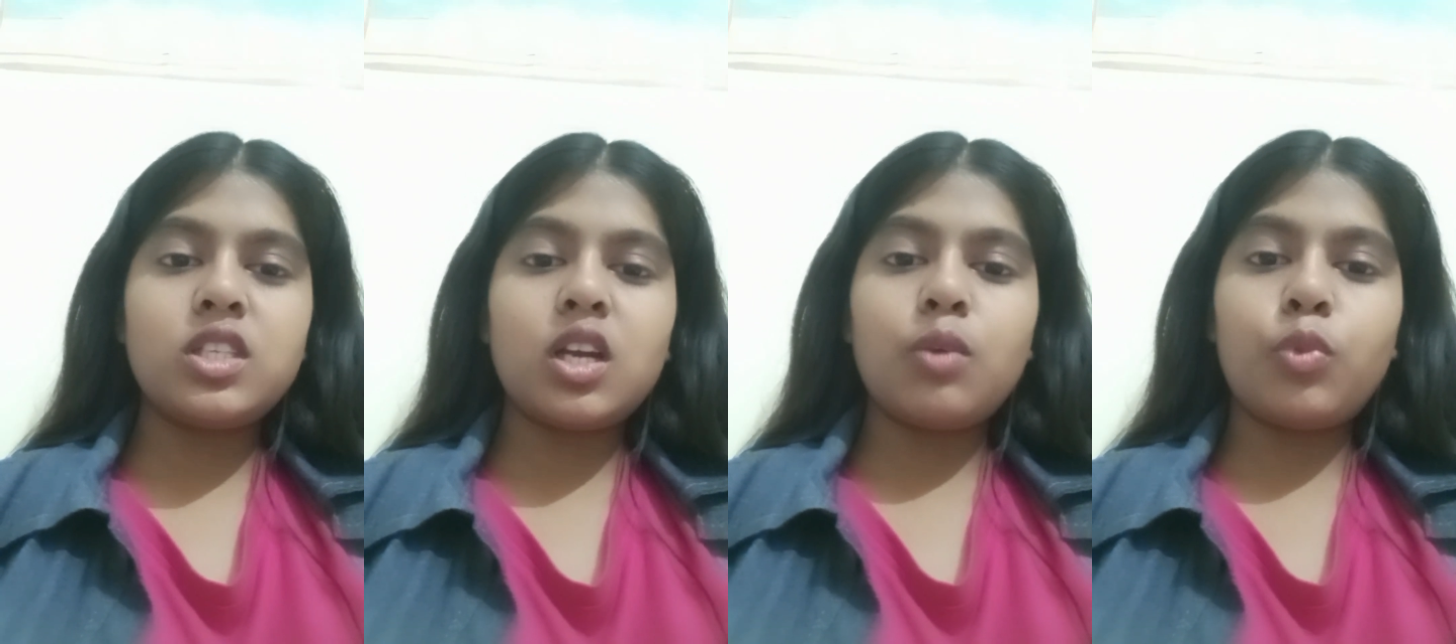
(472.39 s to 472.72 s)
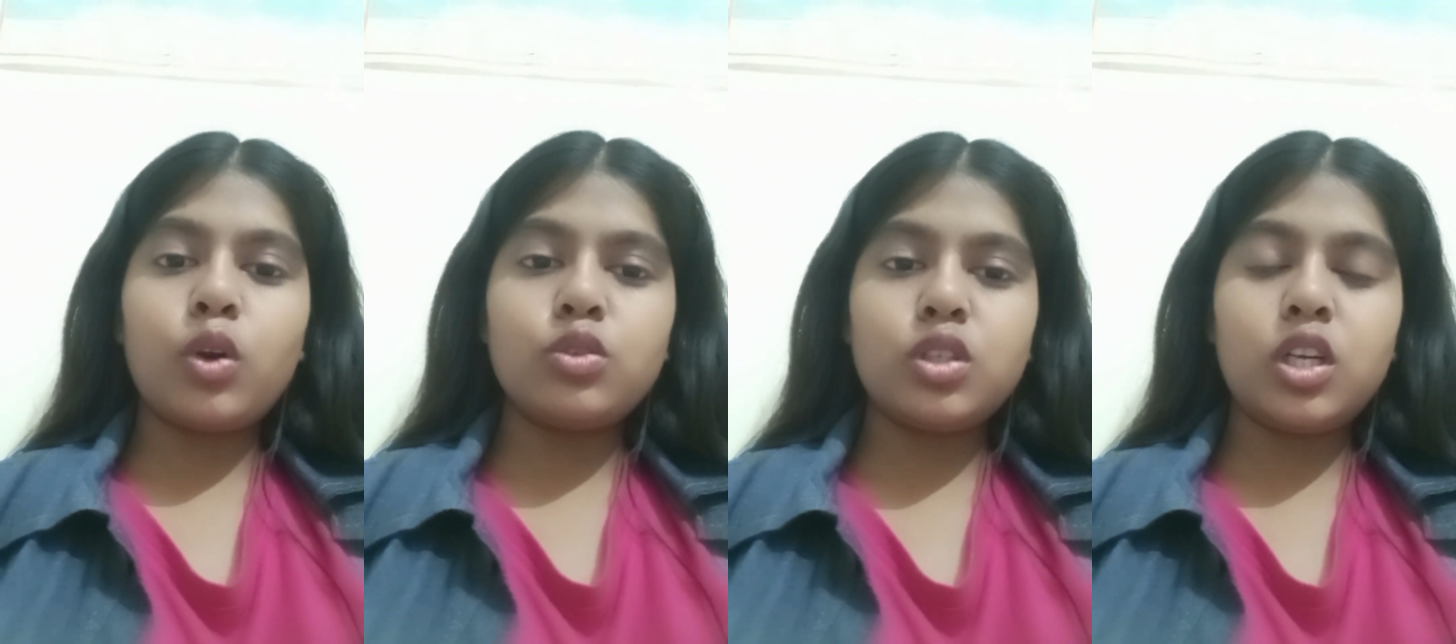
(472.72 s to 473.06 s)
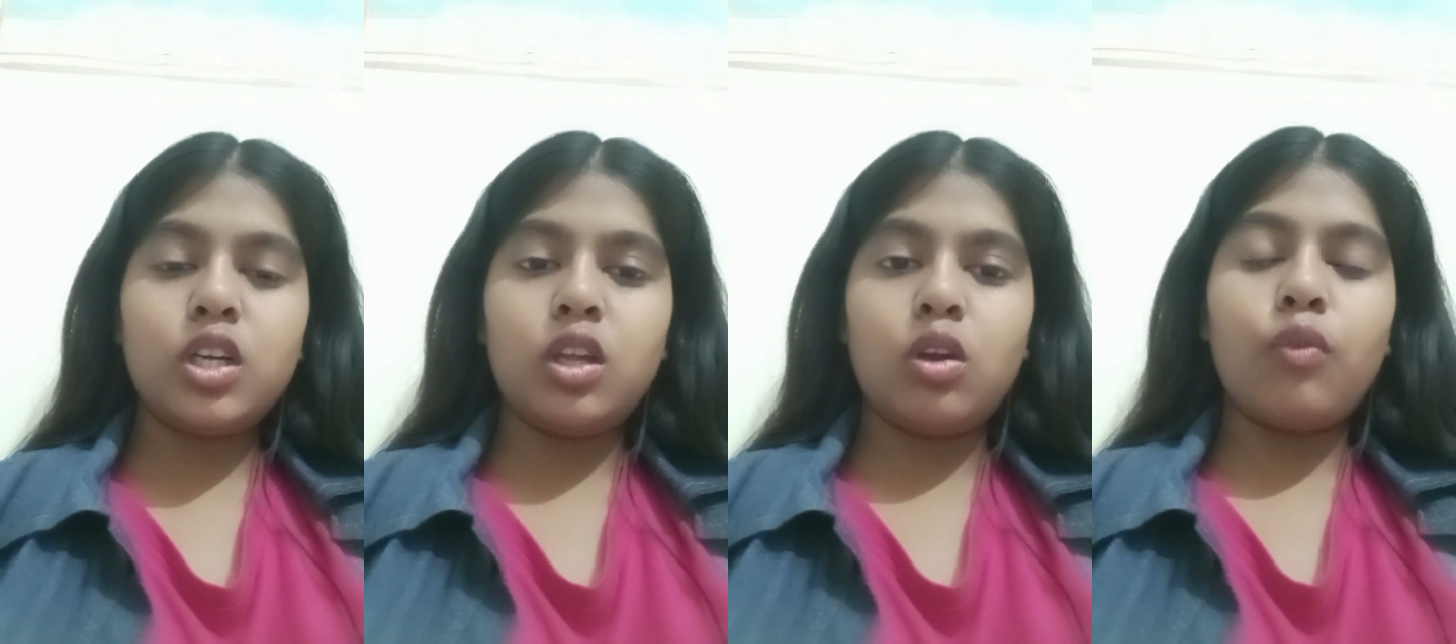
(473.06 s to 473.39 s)

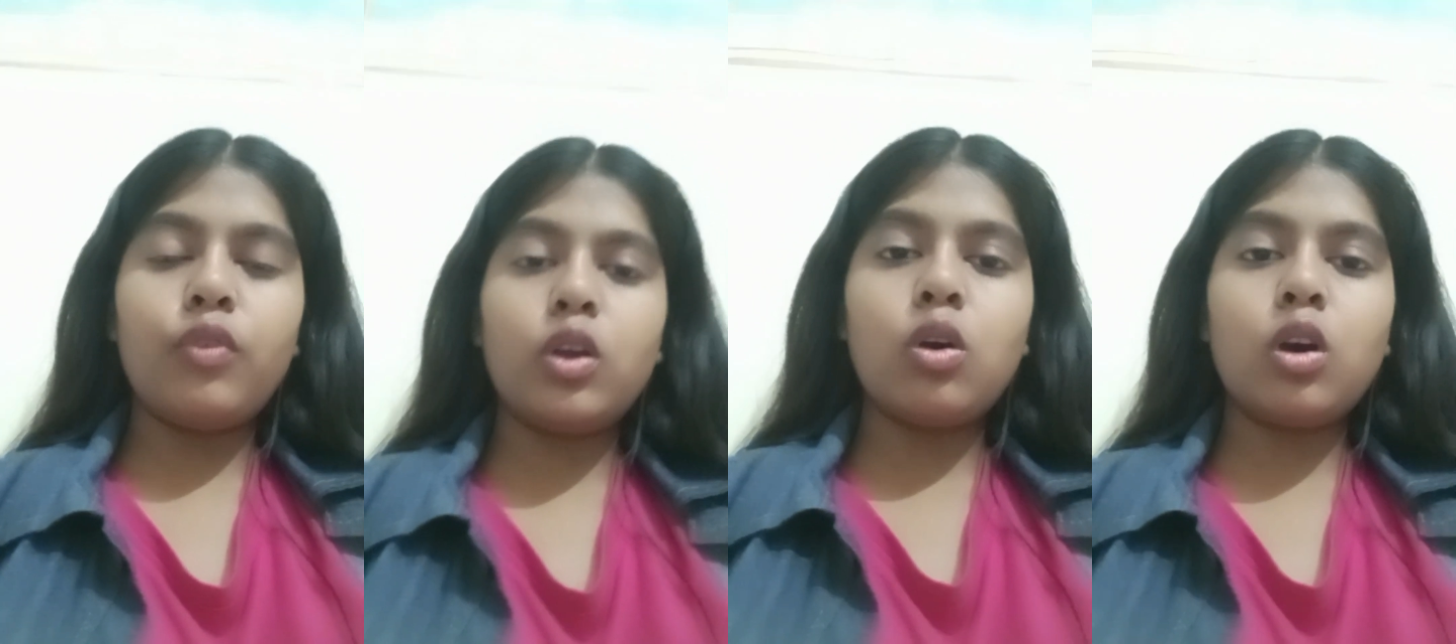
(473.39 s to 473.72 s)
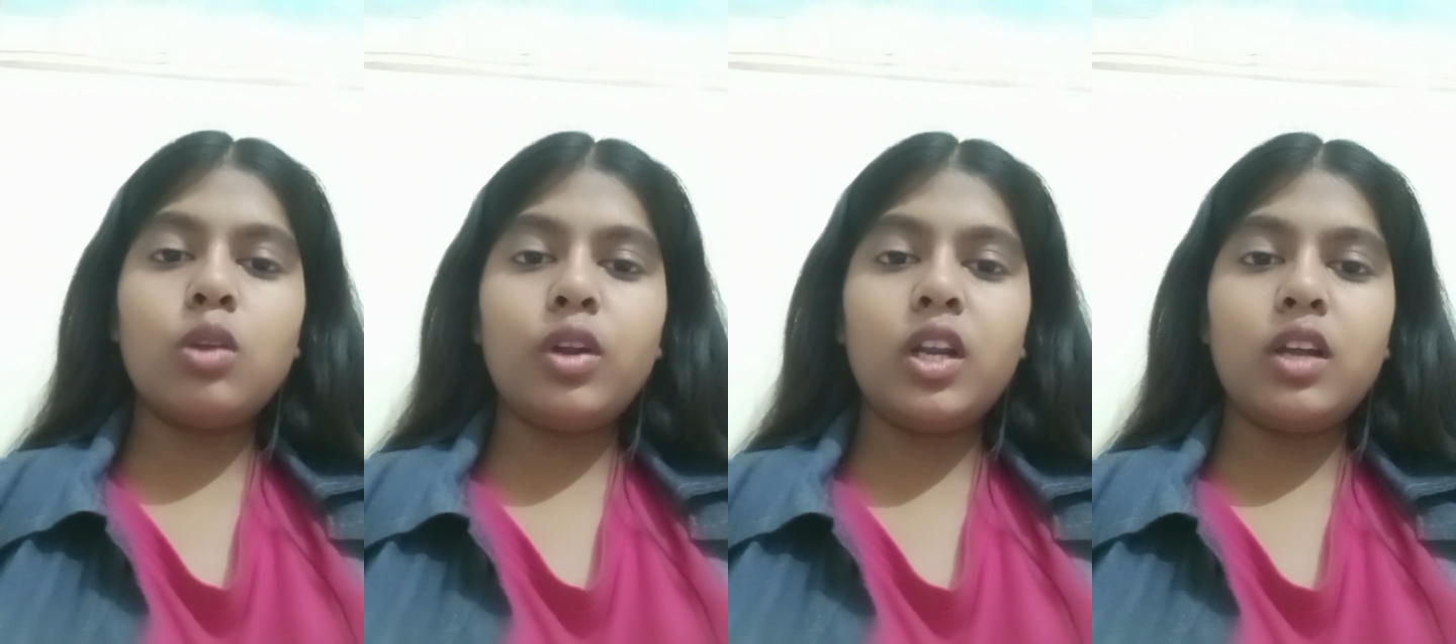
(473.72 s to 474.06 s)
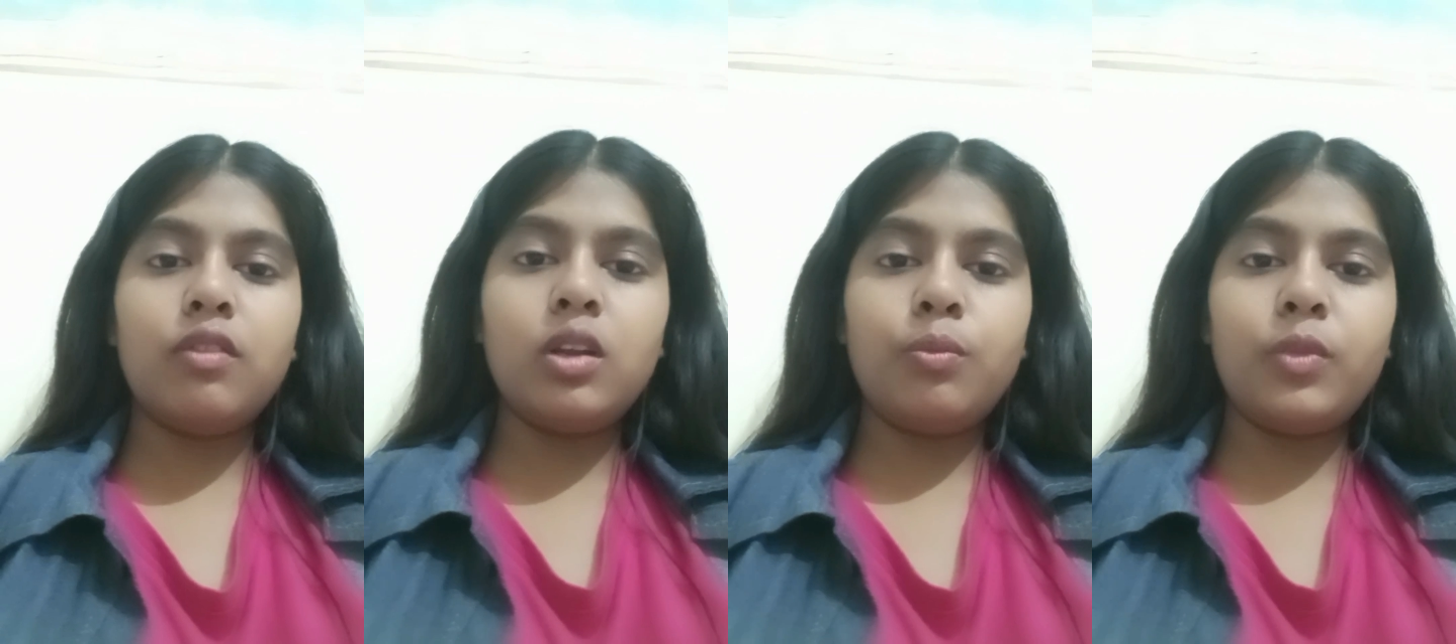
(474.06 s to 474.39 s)
opportunity of economic
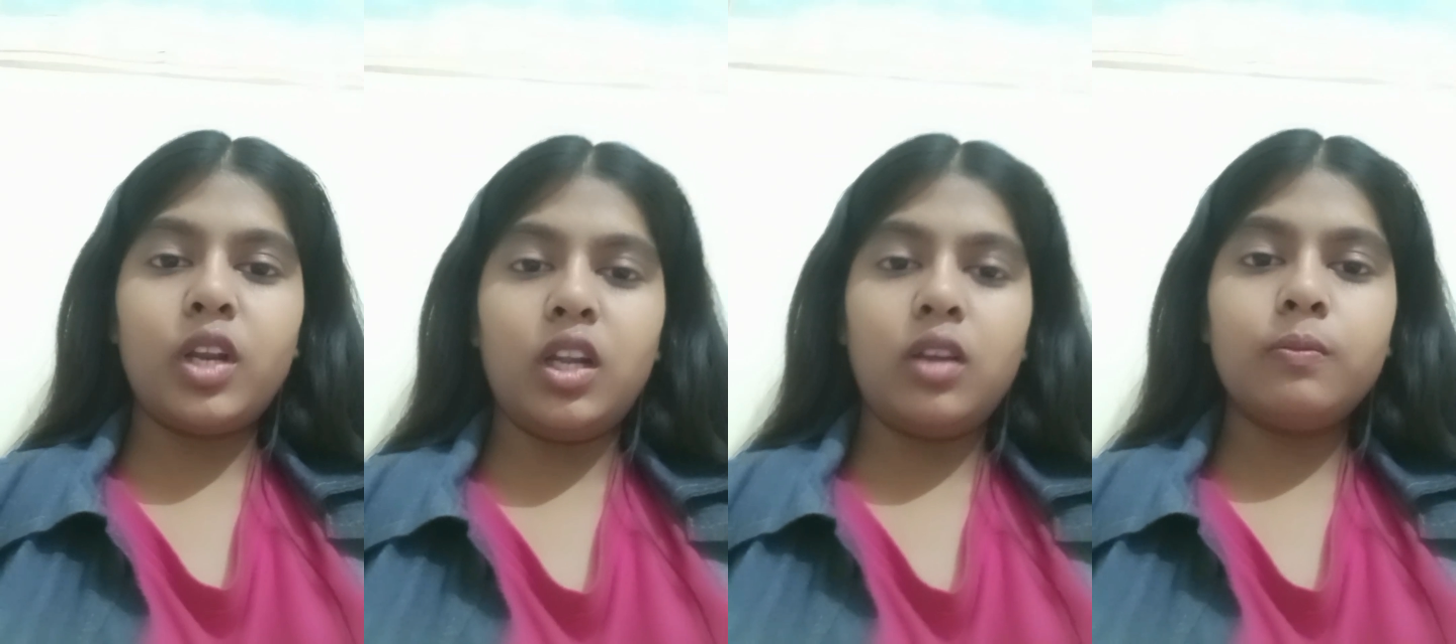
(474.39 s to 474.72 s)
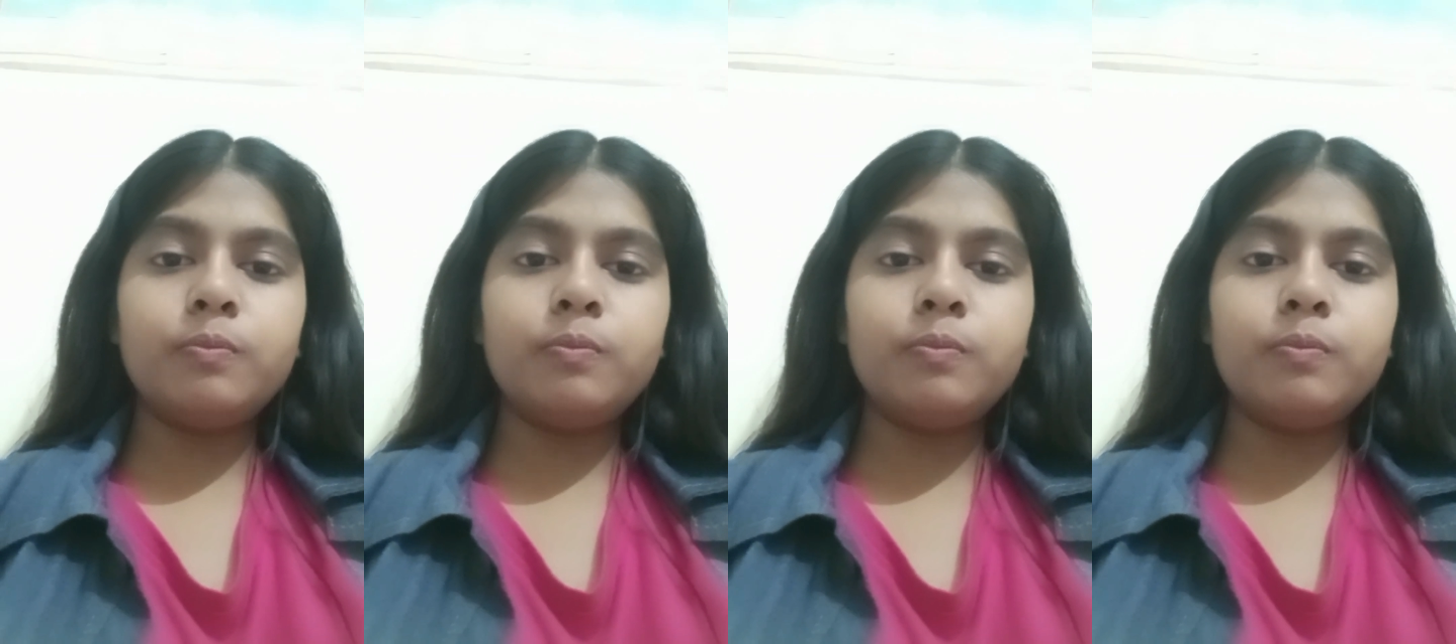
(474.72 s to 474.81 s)
development.